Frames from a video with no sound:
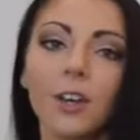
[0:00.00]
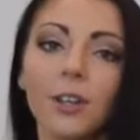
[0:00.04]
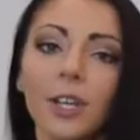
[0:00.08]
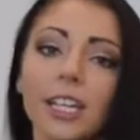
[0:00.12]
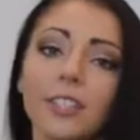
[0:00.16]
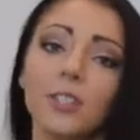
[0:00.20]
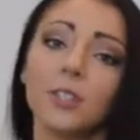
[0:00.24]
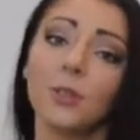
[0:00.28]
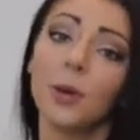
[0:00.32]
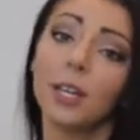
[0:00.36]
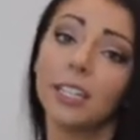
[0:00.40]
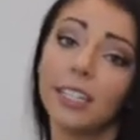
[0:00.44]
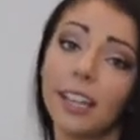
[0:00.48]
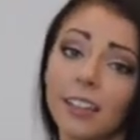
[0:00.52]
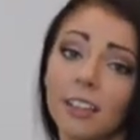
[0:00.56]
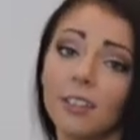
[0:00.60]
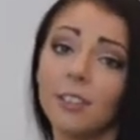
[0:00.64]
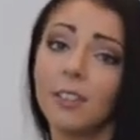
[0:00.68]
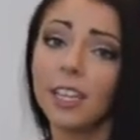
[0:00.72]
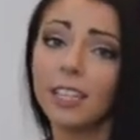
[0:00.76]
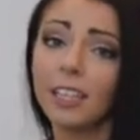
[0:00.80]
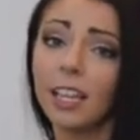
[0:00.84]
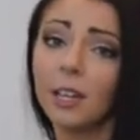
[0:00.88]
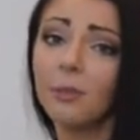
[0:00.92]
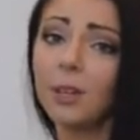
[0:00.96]
Okay, so another
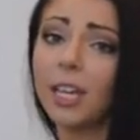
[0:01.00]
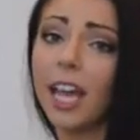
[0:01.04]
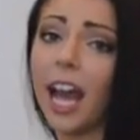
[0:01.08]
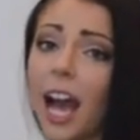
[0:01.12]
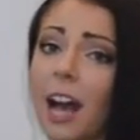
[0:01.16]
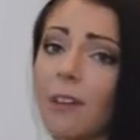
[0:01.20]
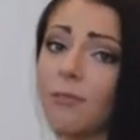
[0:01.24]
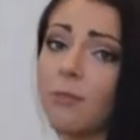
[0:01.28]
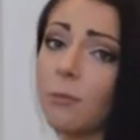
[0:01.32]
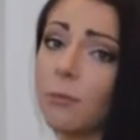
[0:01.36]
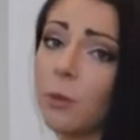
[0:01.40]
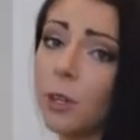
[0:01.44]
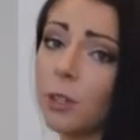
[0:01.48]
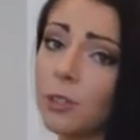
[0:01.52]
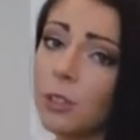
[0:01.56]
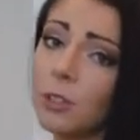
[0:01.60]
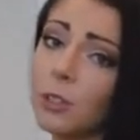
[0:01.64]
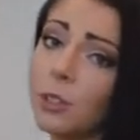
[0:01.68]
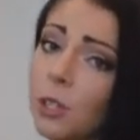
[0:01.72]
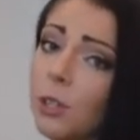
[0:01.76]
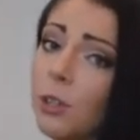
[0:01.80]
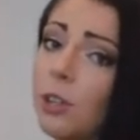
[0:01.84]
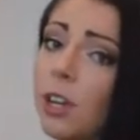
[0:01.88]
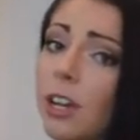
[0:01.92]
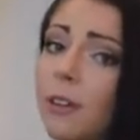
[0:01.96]
thing that we have a
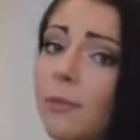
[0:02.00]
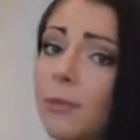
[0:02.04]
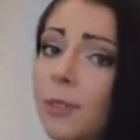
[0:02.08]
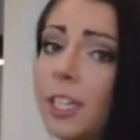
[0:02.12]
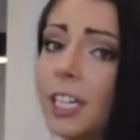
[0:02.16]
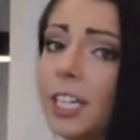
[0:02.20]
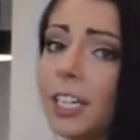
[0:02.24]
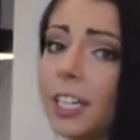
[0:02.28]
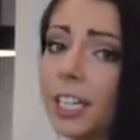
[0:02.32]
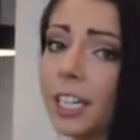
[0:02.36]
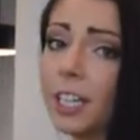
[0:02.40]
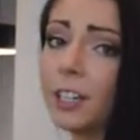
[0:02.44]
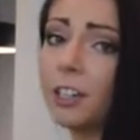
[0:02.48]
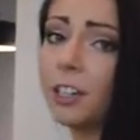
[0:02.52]
multitude of here at